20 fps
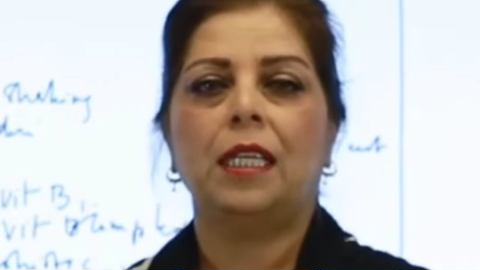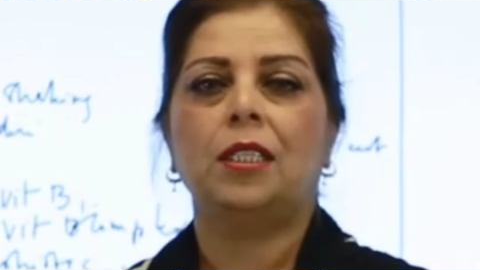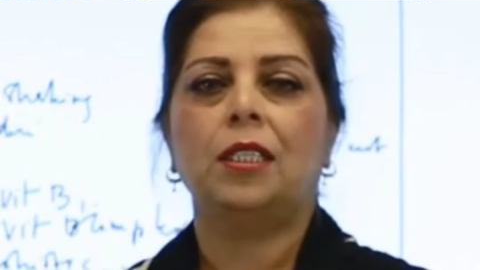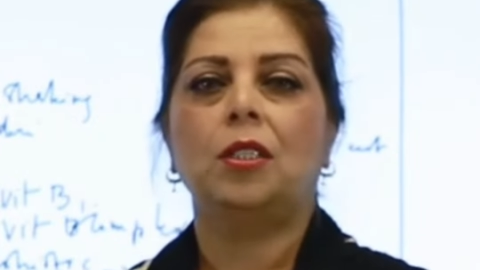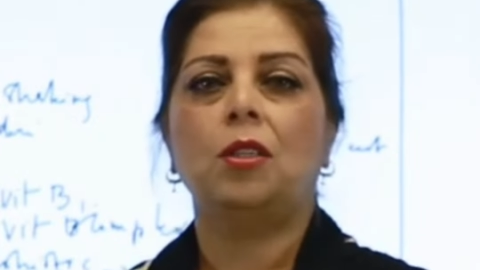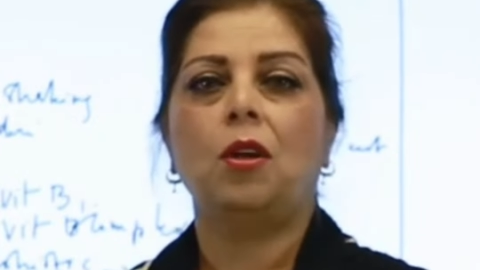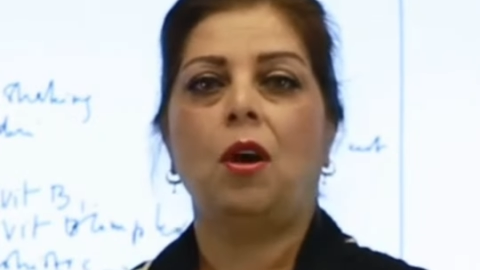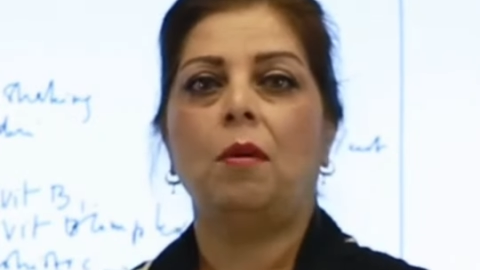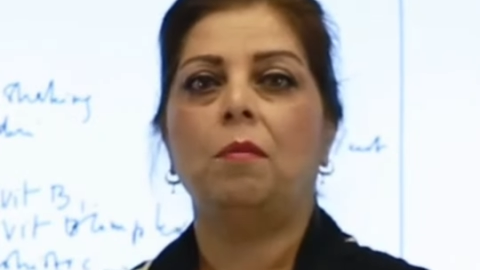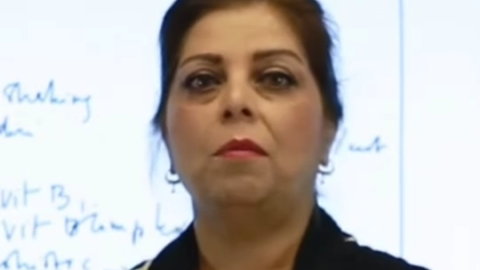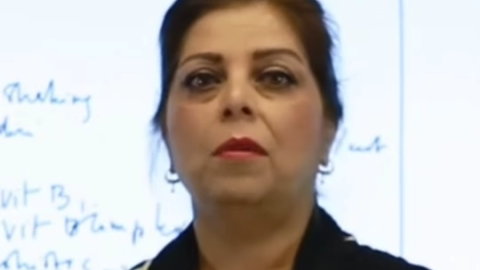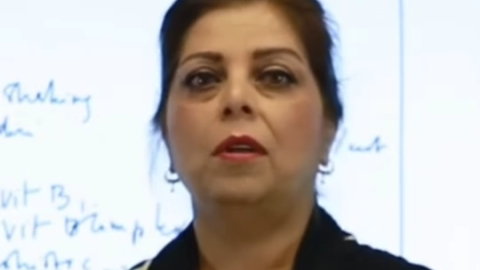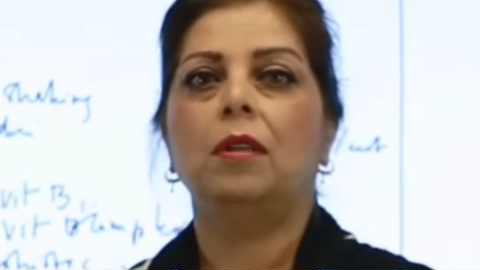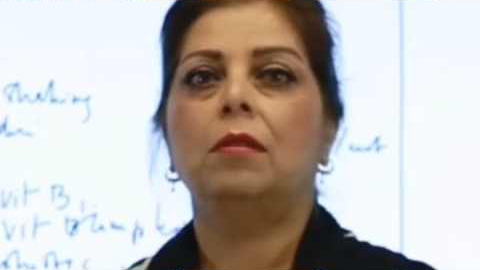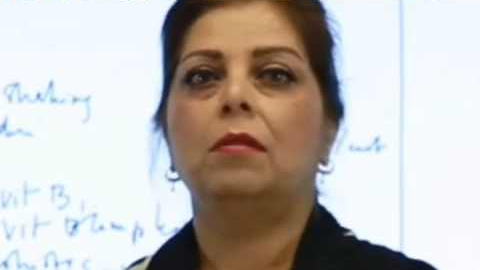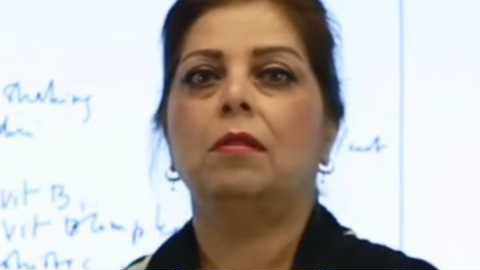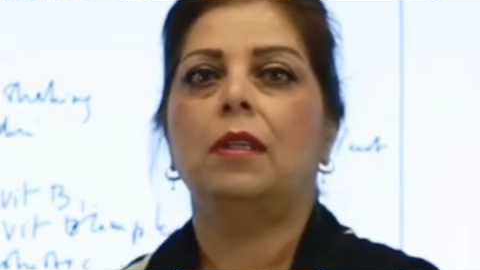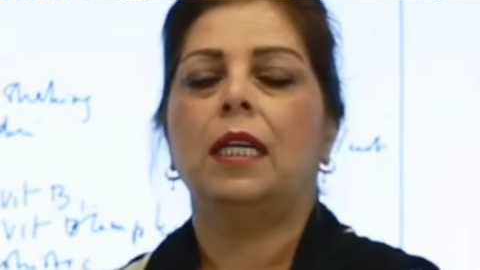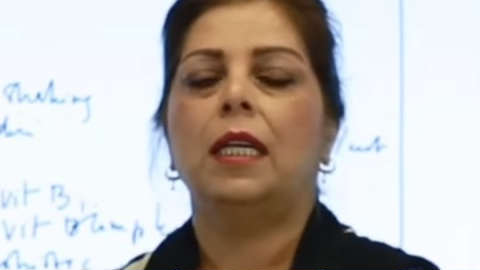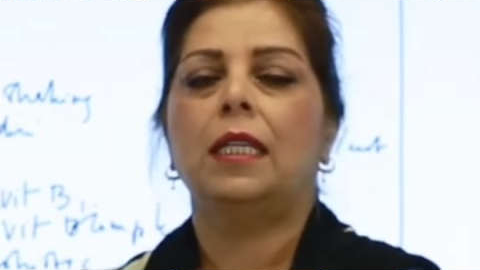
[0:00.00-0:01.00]
It's normal
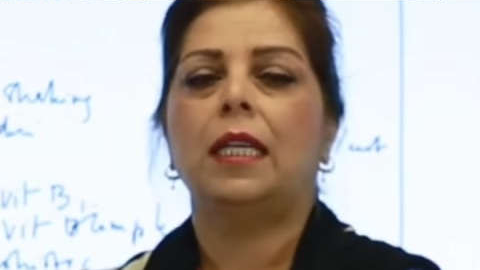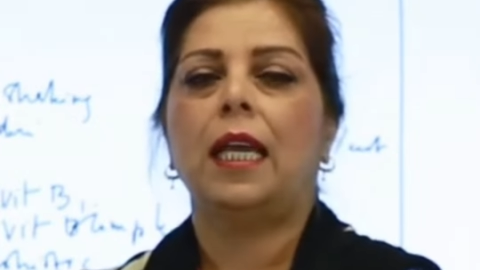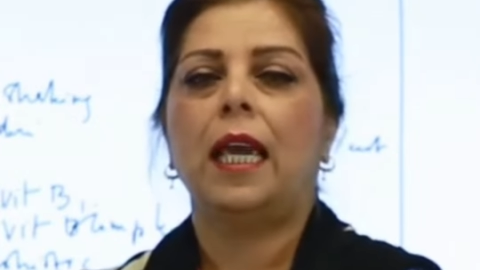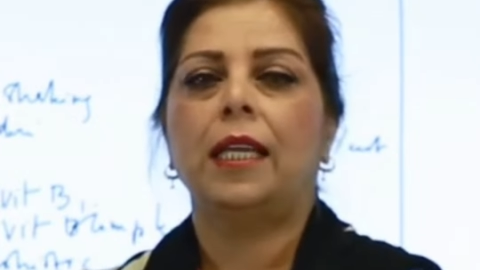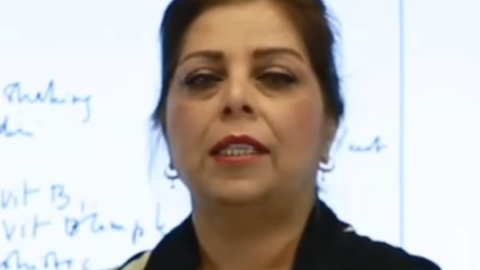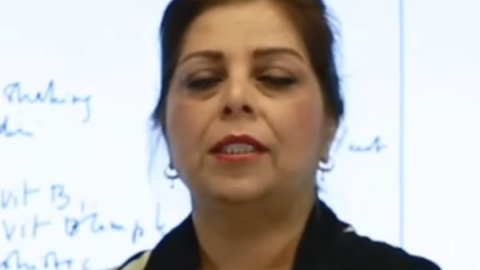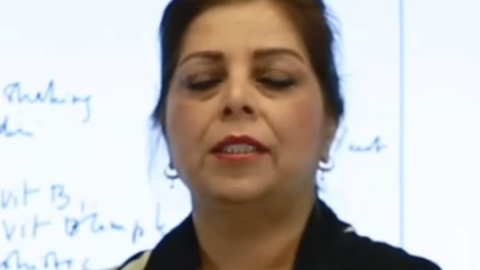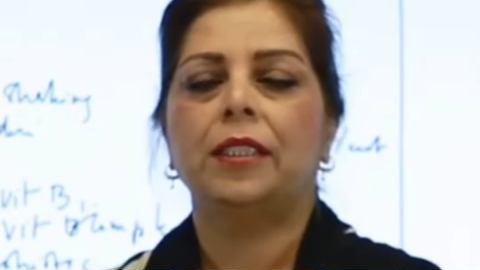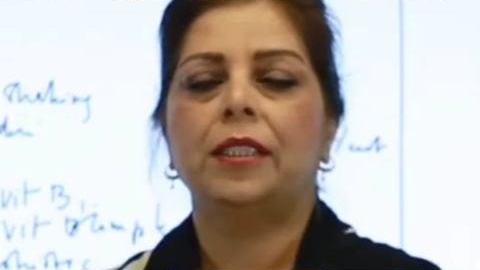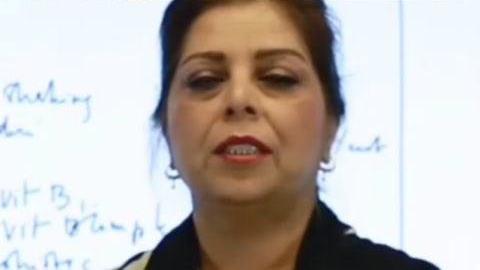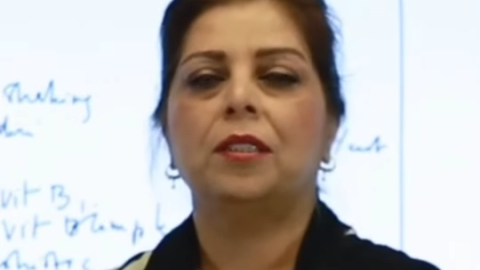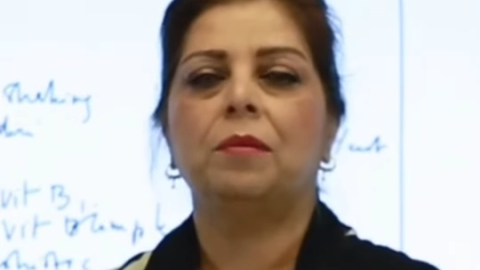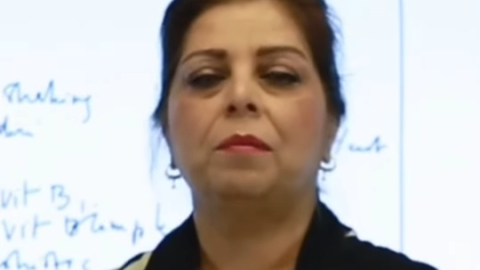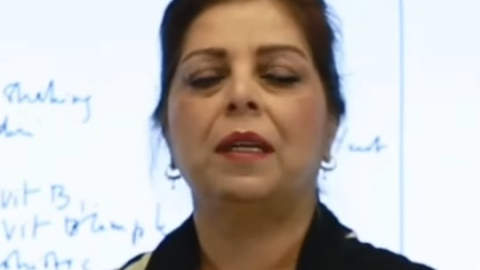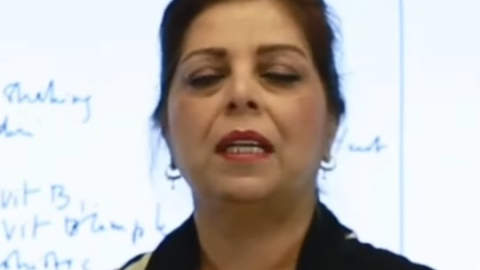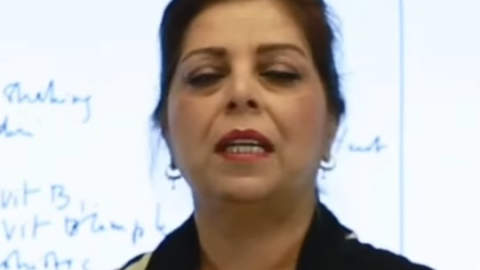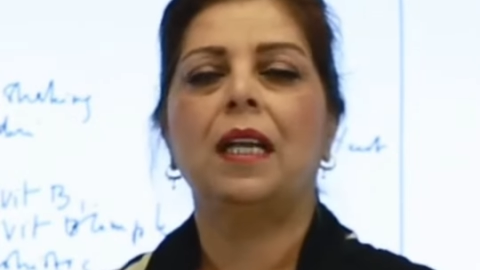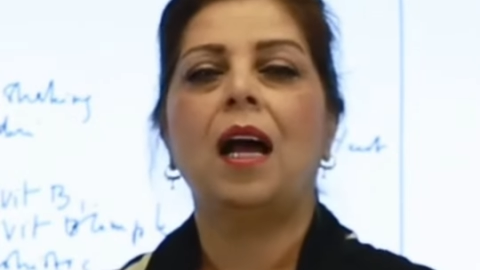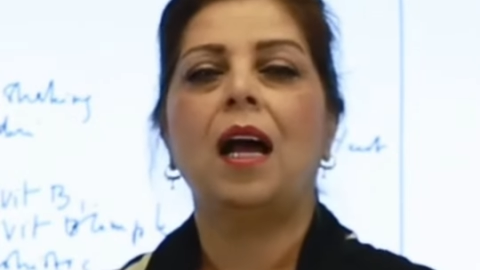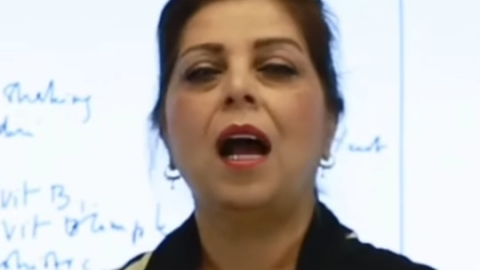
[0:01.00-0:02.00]
to get anxious,
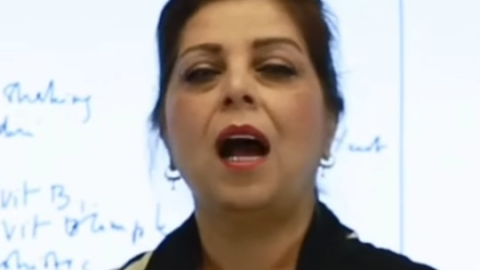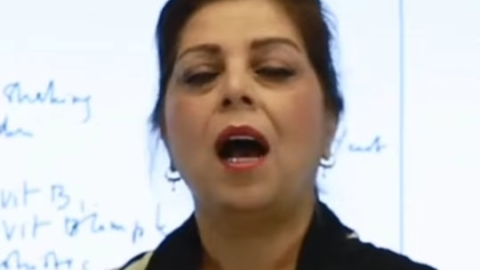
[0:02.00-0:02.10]
but